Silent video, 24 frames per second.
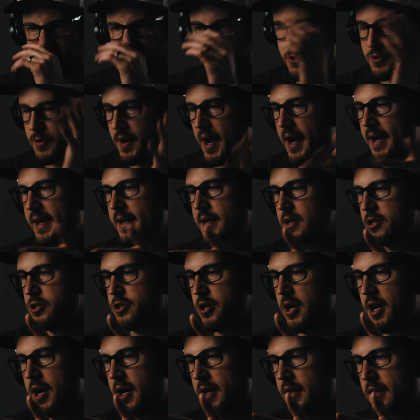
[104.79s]
a, a tracking
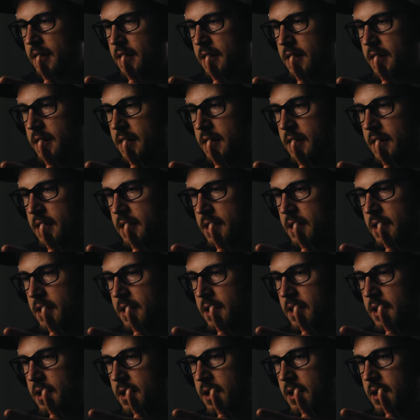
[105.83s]
shot
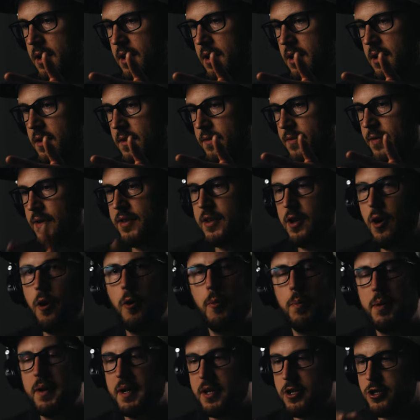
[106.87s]
for the
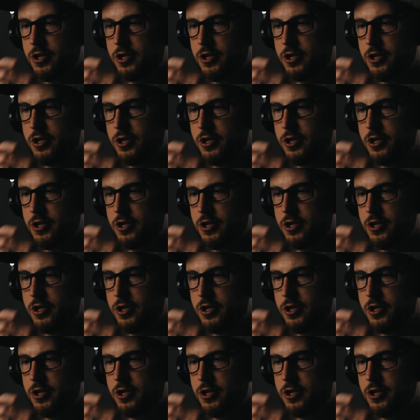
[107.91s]
opening